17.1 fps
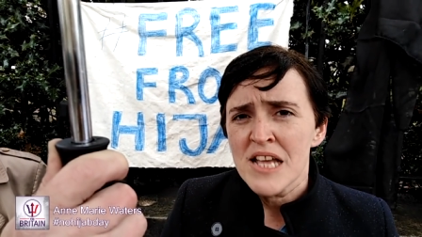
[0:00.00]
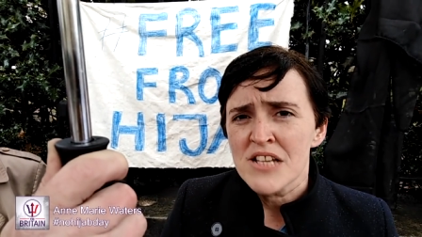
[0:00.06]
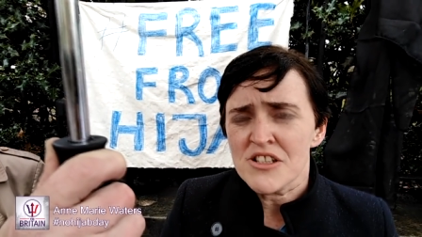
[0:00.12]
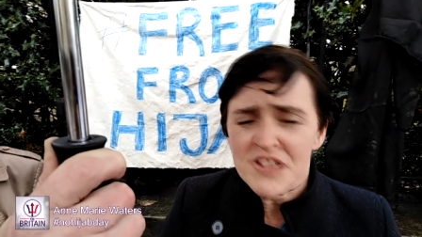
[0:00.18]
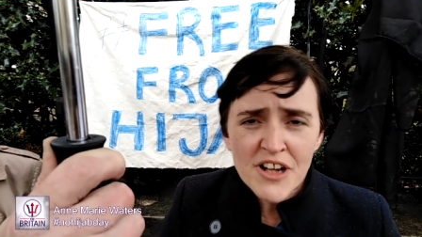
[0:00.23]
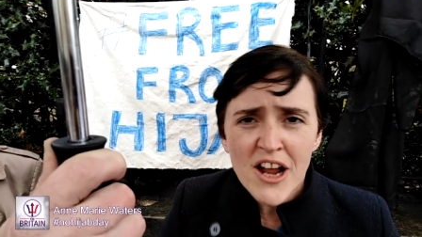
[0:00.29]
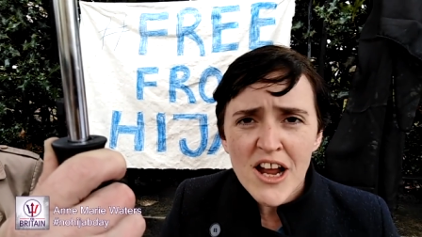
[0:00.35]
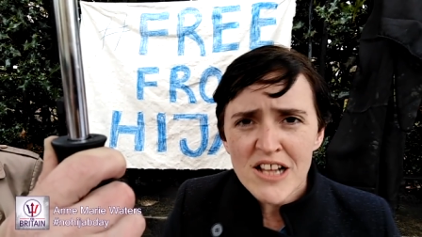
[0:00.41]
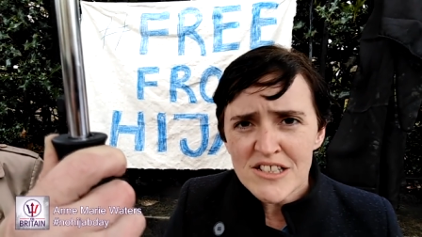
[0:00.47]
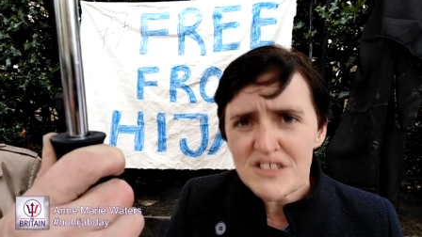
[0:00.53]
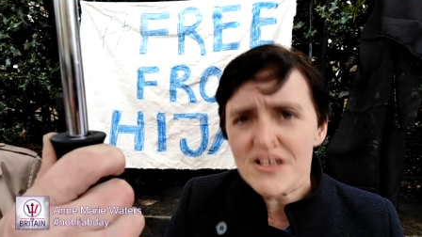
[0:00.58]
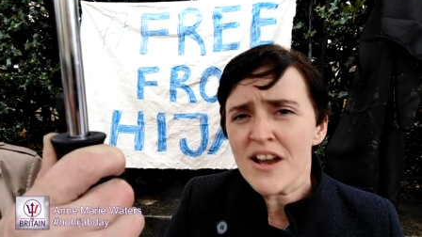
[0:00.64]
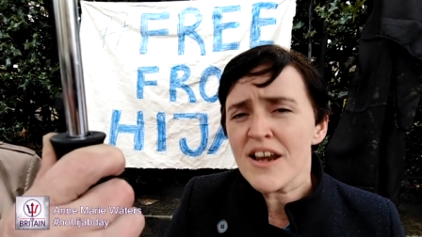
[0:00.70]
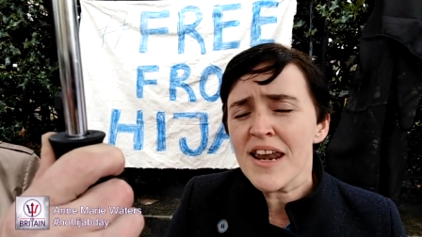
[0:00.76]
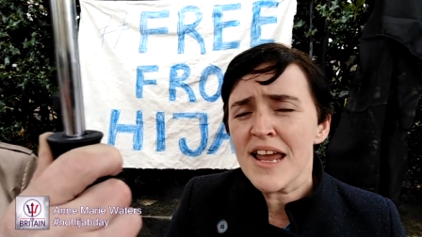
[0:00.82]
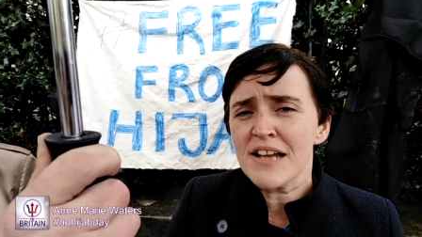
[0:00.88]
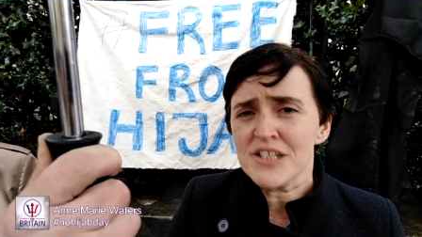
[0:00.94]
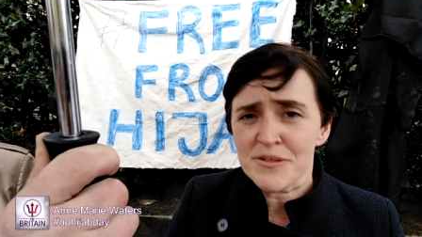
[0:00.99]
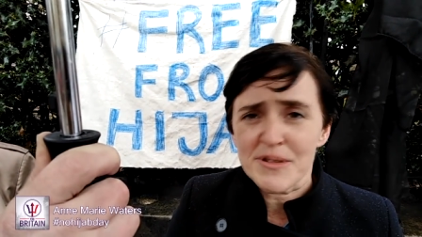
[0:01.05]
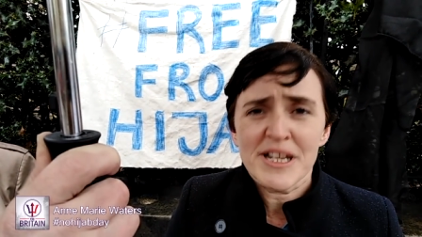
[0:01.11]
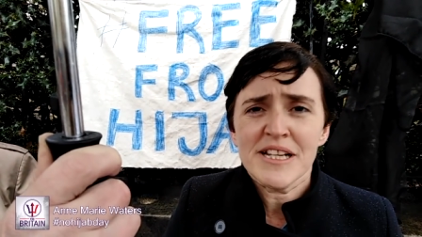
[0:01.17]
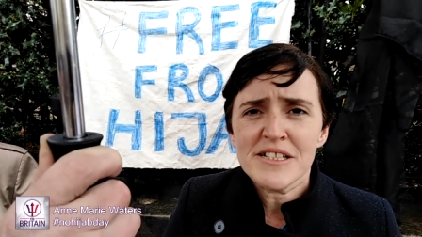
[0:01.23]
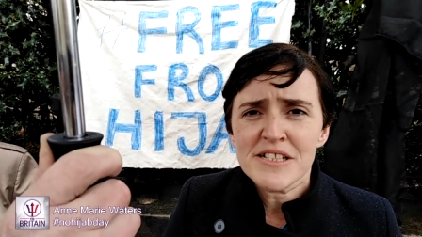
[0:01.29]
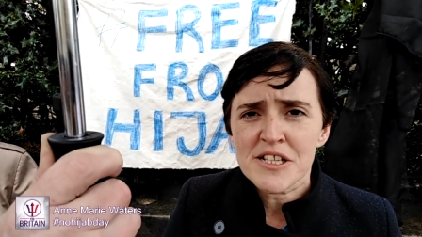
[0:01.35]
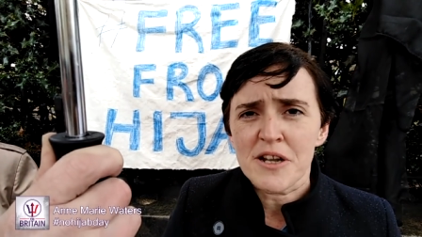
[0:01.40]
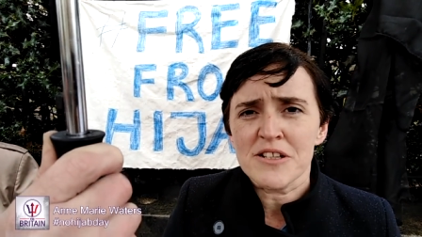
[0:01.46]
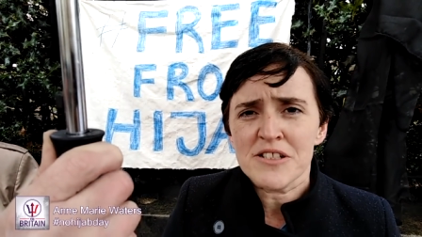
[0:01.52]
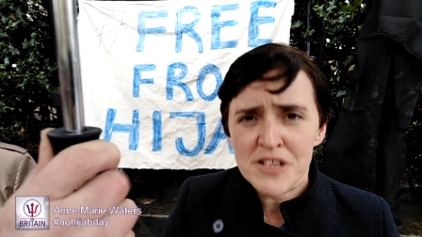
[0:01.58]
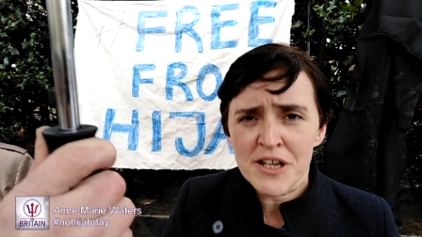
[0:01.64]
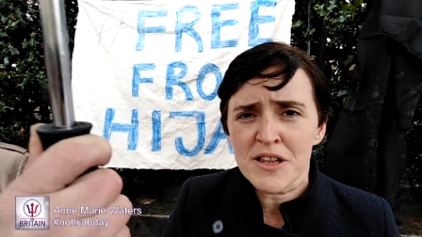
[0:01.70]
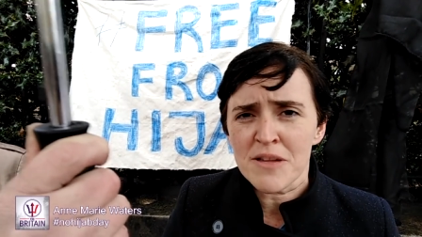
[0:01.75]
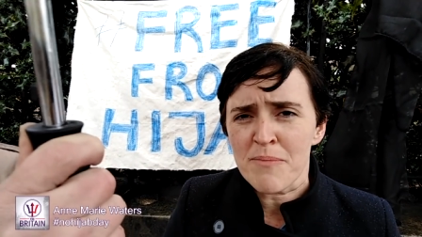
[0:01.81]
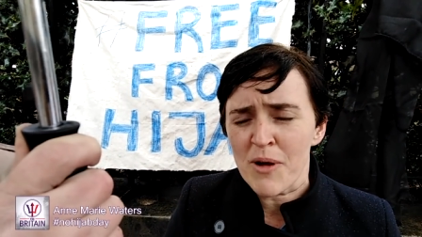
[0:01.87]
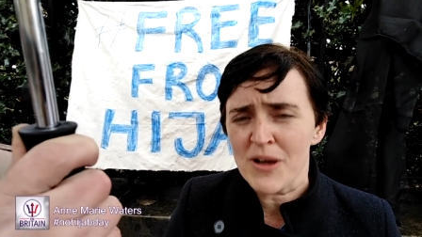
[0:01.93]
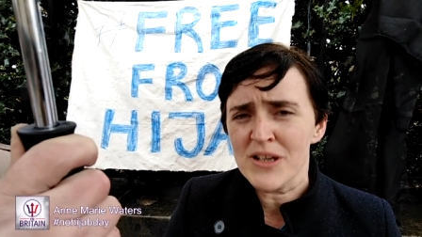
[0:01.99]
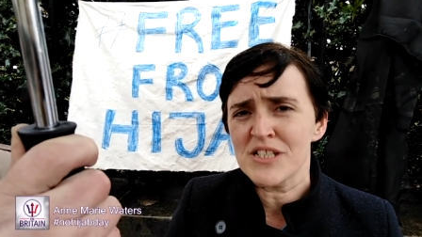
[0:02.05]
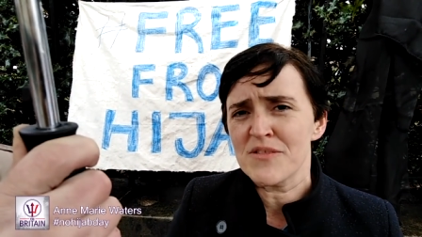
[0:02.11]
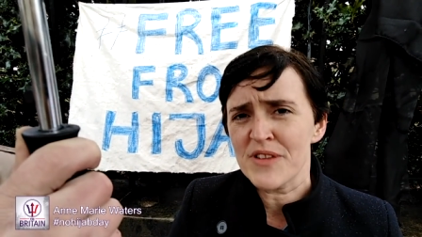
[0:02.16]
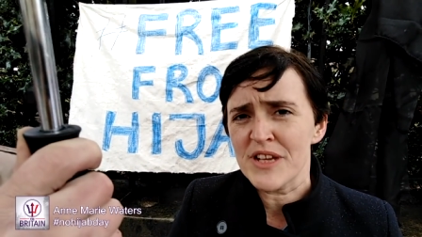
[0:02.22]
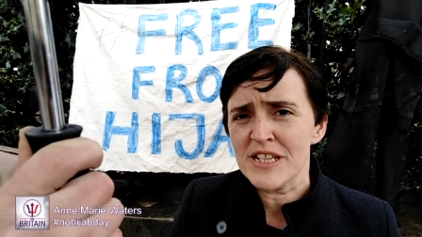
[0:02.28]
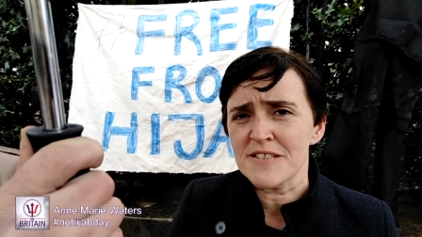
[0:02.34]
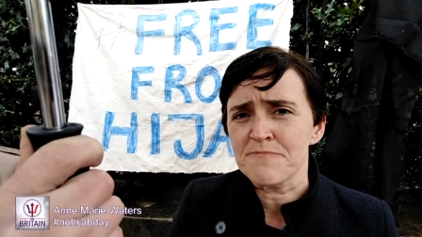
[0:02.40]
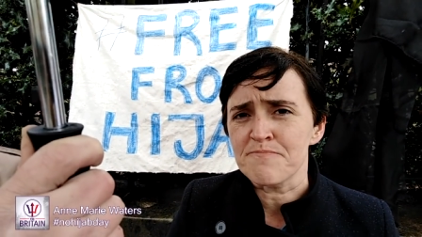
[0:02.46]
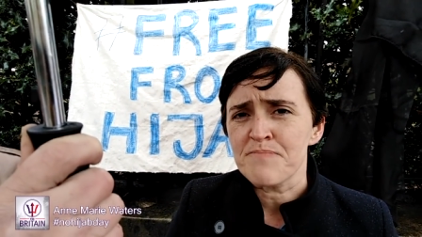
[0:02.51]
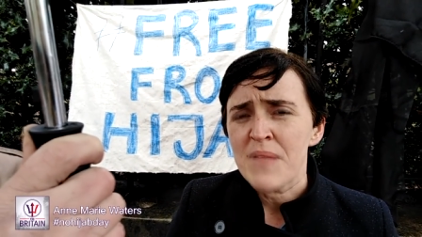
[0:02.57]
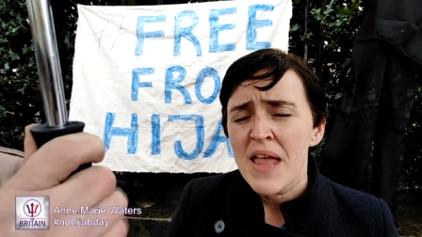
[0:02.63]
So the girls are not allowed to eat until the boys have eaten.